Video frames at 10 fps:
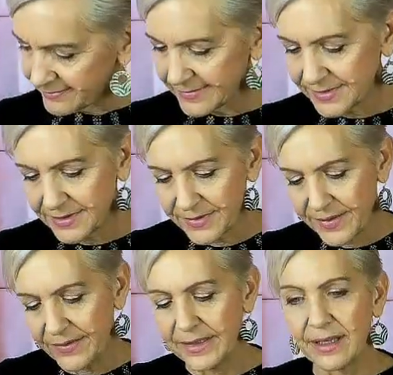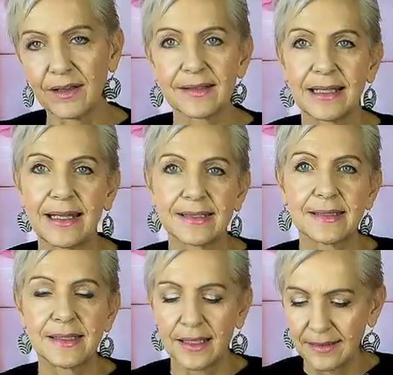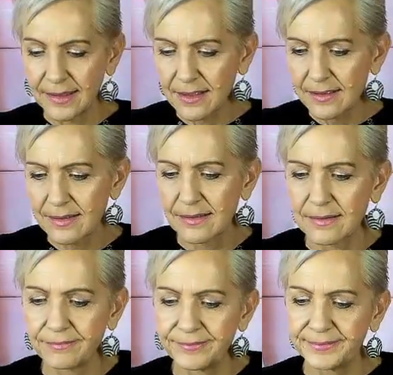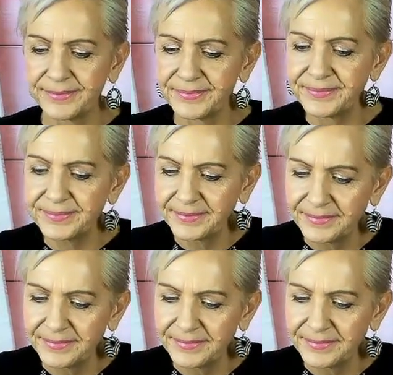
Oh, therein lies a lesson, darlings. Mm-hmm.